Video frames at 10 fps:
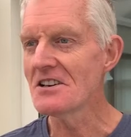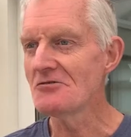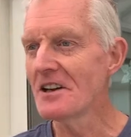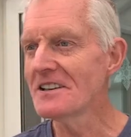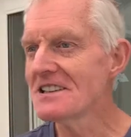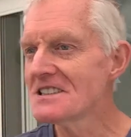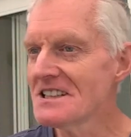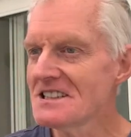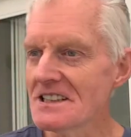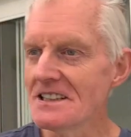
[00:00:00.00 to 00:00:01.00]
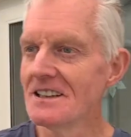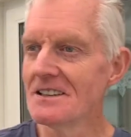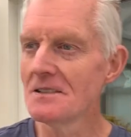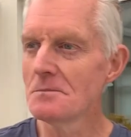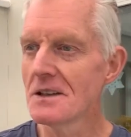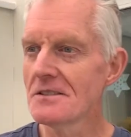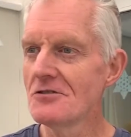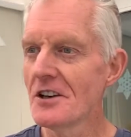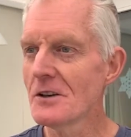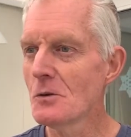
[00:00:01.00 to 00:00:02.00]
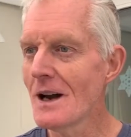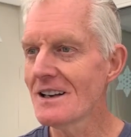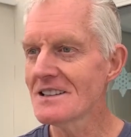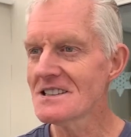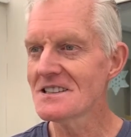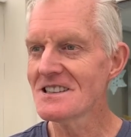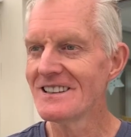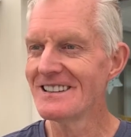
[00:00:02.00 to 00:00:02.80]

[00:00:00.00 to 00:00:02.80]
Running is easy, but running well isn't.